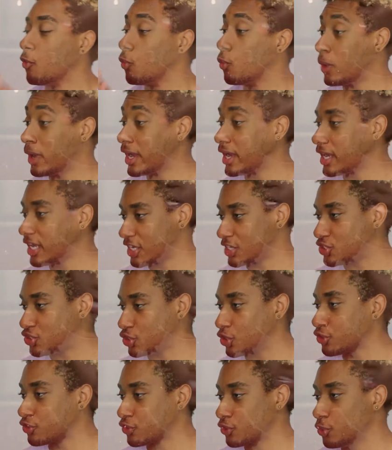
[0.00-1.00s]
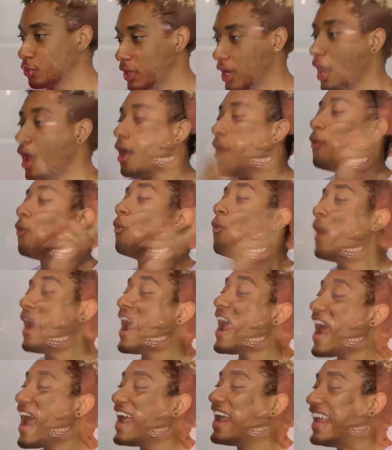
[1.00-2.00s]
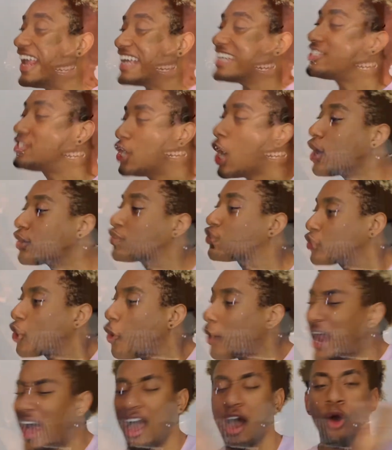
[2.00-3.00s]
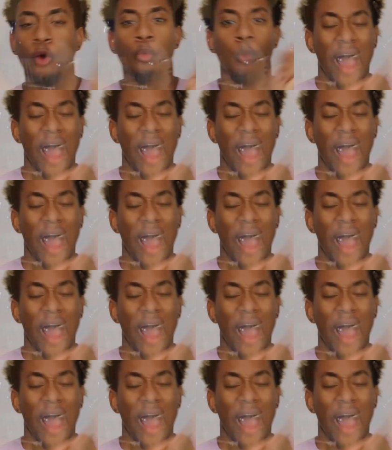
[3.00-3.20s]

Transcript: Where is your scooter? Where is your scooter?